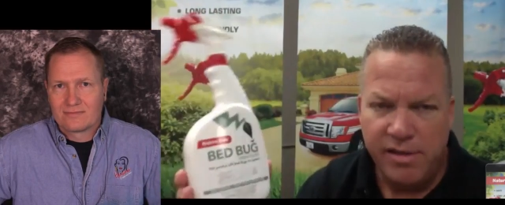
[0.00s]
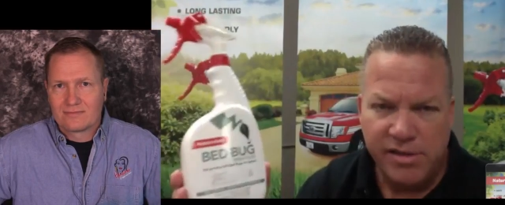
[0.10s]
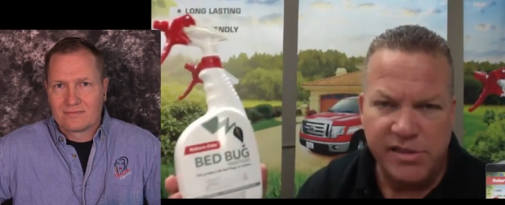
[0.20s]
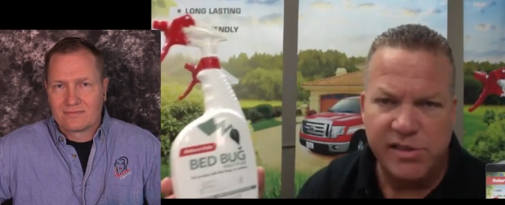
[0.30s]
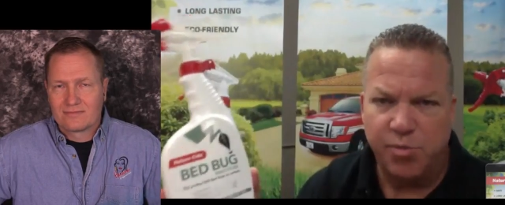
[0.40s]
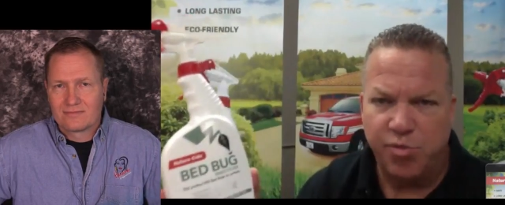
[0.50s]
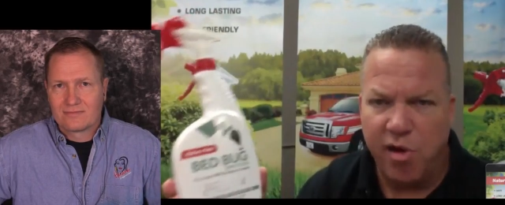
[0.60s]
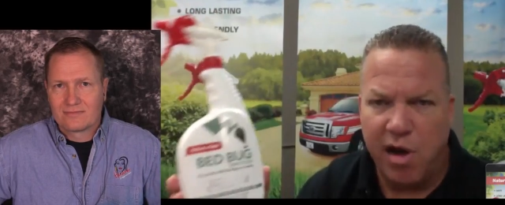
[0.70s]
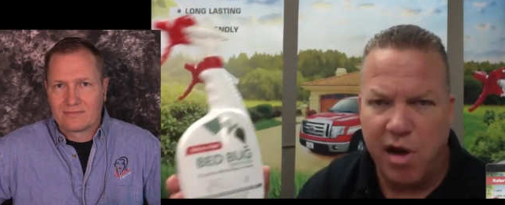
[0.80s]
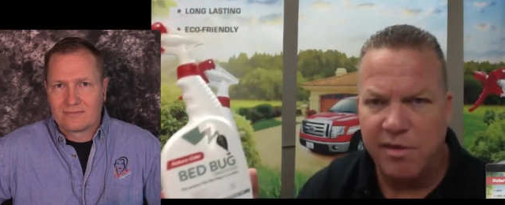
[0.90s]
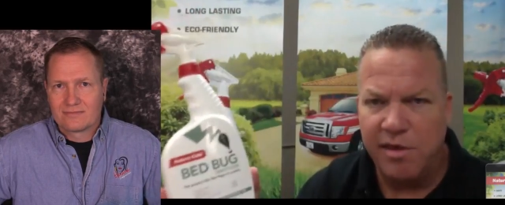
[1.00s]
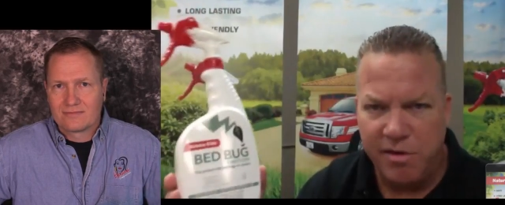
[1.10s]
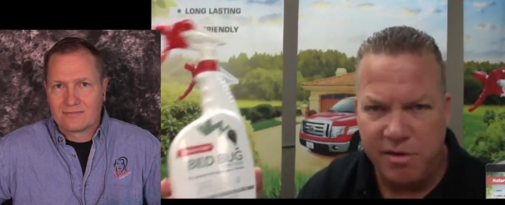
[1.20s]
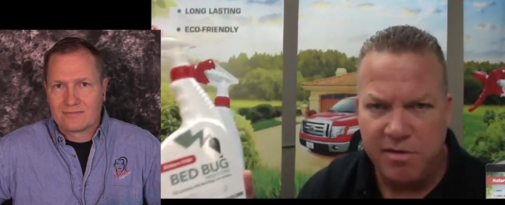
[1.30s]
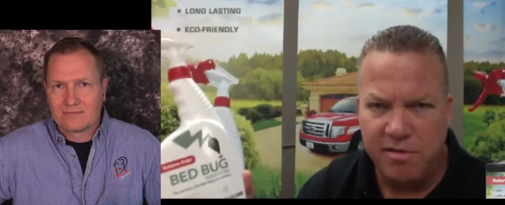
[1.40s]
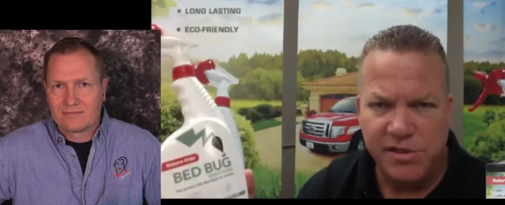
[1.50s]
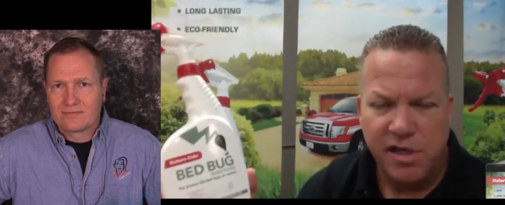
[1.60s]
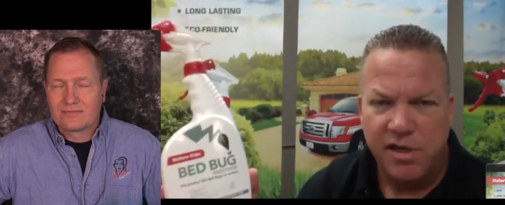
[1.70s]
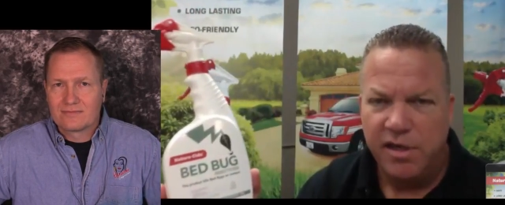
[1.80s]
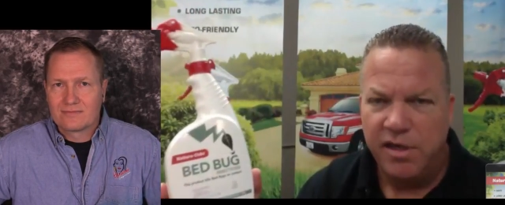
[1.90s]
Speaker 1: This is the product you use.
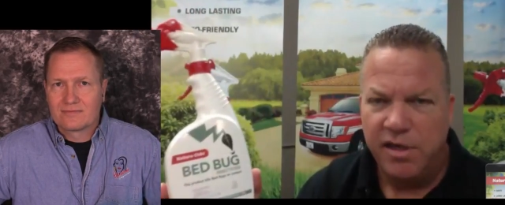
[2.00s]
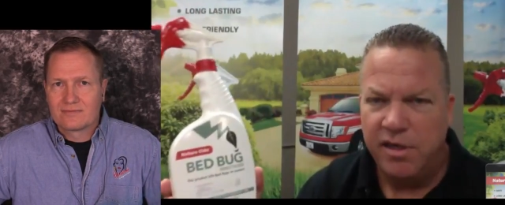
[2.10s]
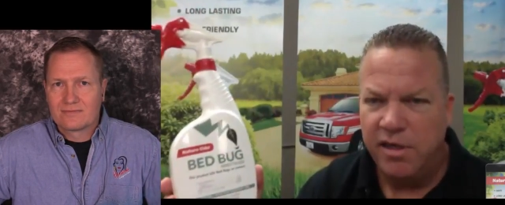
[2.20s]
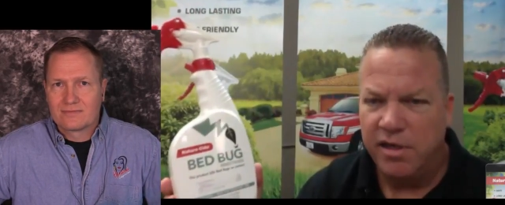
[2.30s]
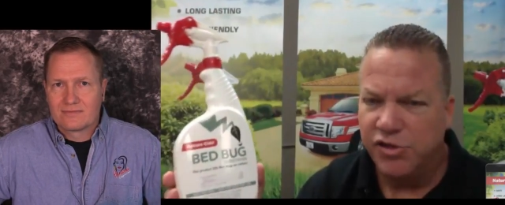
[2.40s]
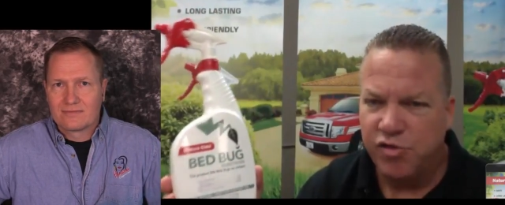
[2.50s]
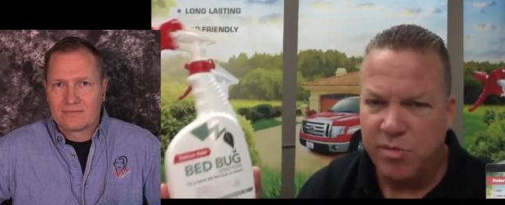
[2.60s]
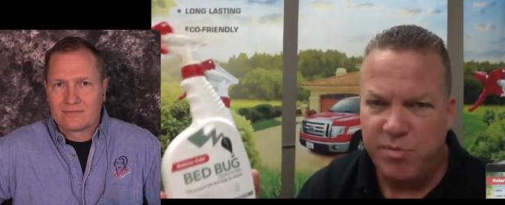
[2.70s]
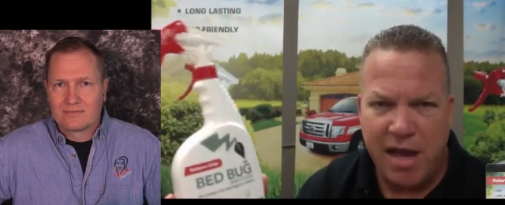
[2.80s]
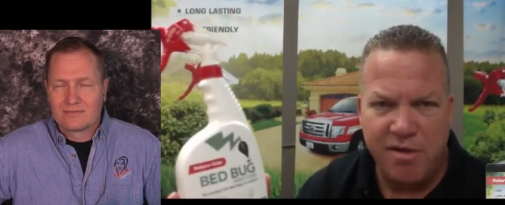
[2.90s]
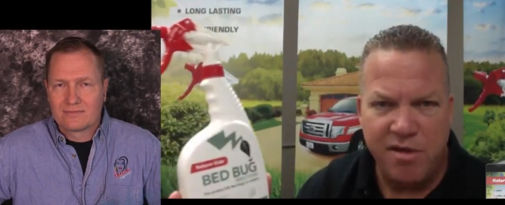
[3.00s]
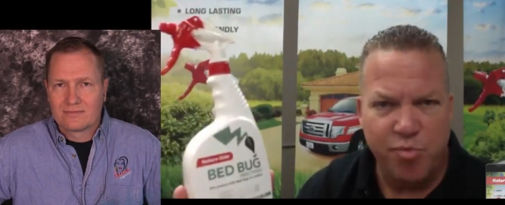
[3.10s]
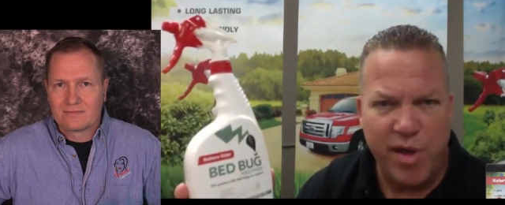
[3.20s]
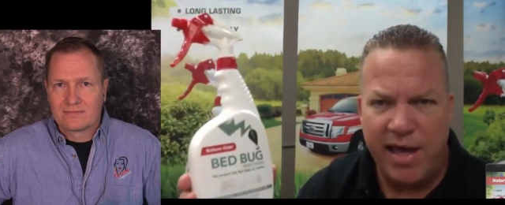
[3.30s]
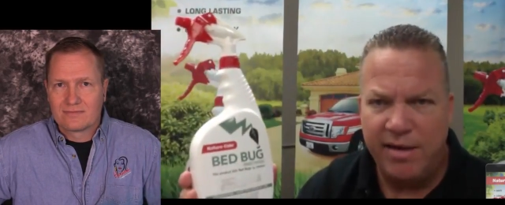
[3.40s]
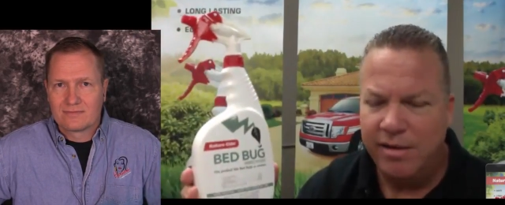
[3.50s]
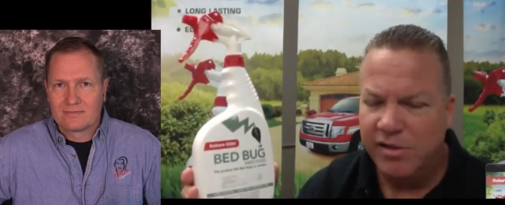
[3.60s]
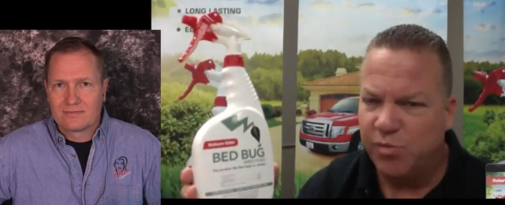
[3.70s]
You, you know, strip down your bed,